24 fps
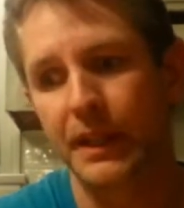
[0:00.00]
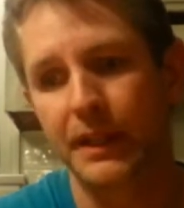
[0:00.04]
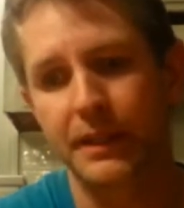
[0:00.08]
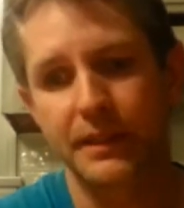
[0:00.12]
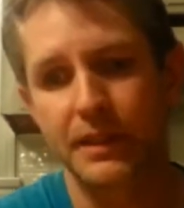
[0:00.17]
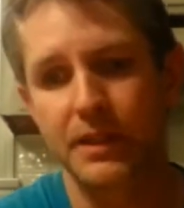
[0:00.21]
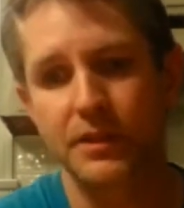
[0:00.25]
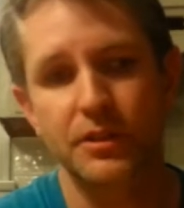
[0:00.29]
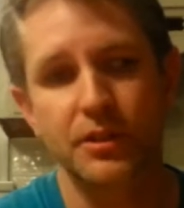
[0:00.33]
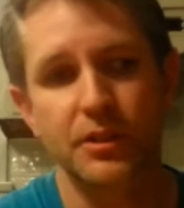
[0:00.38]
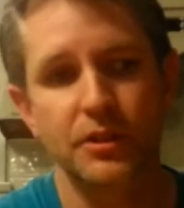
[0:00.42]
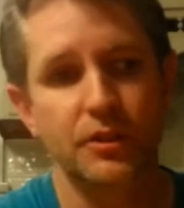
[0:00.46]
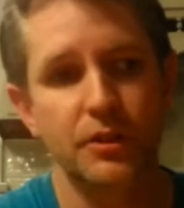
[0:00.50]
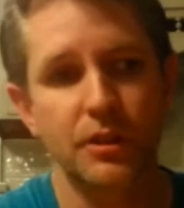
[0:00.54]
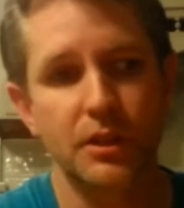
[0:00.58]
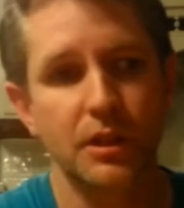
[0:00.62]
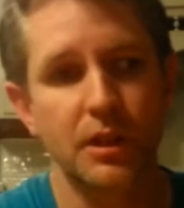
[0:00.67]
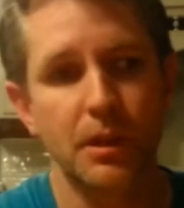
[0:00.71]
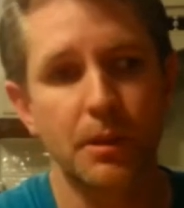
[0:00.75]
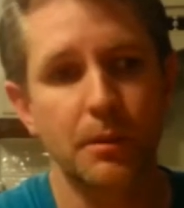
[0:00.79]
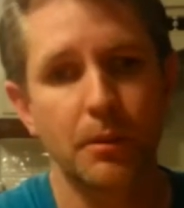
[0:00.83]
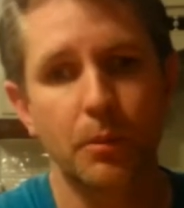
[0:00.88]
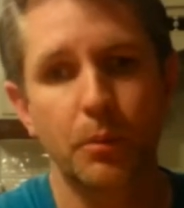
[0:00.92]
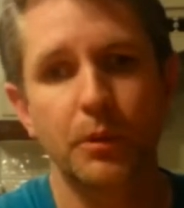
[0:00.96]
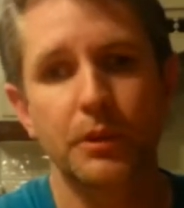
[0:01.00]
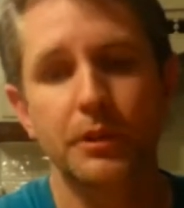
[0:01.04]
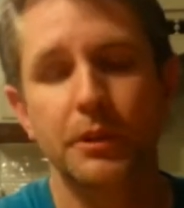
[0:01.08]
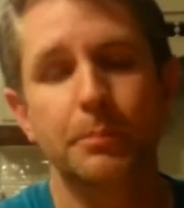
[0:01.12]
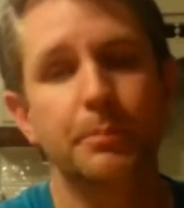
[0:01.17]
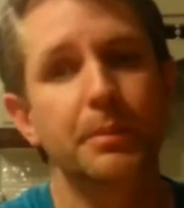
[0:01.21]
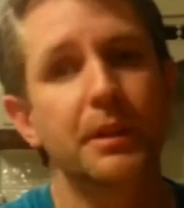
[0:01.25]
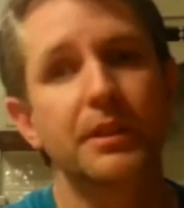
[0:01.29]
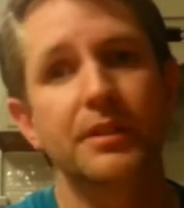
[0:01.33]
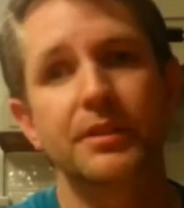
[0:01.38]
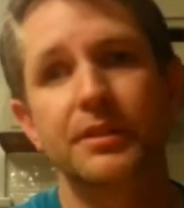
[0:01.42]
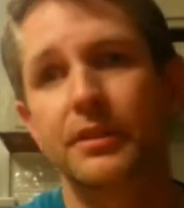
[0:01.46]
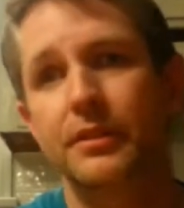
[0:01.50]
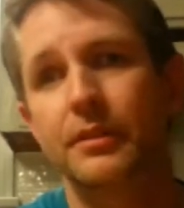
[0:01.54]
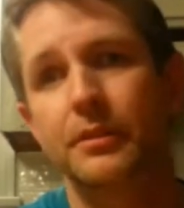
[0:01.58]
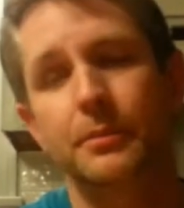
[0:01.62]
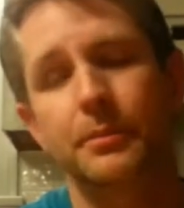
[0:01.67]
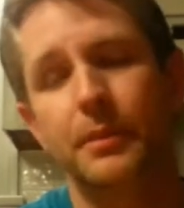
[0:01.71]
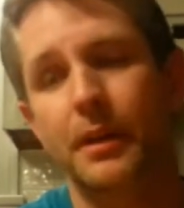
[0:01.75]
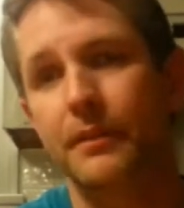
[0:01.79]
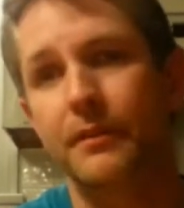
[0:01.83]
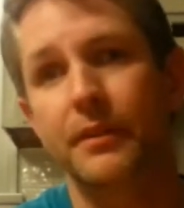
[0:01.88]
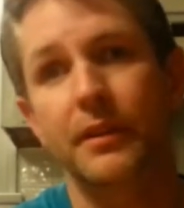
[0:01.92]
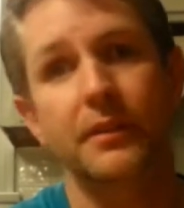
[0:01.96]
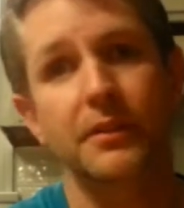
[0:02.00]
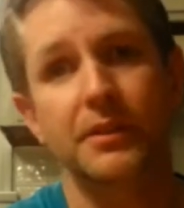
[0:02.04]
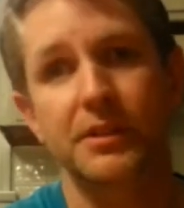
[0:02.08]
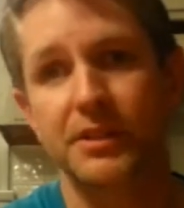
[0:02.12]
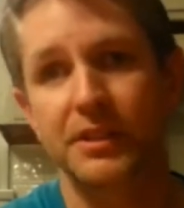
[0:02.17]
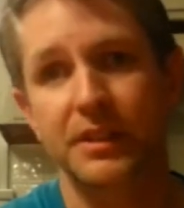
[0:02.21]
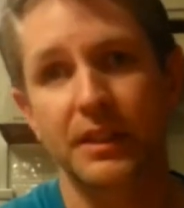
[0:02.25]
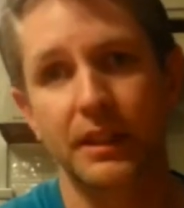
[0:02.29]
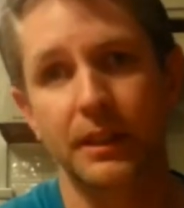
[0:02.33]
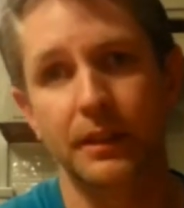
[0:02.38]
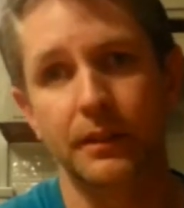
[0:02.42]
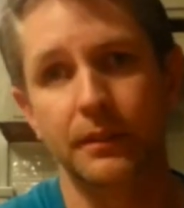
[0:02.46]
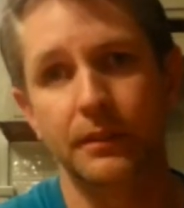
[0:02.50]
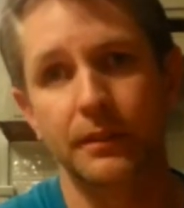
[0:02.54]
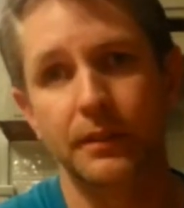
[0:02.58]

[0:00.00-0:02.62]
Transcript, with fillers: This is one of the best systems I've ever seen.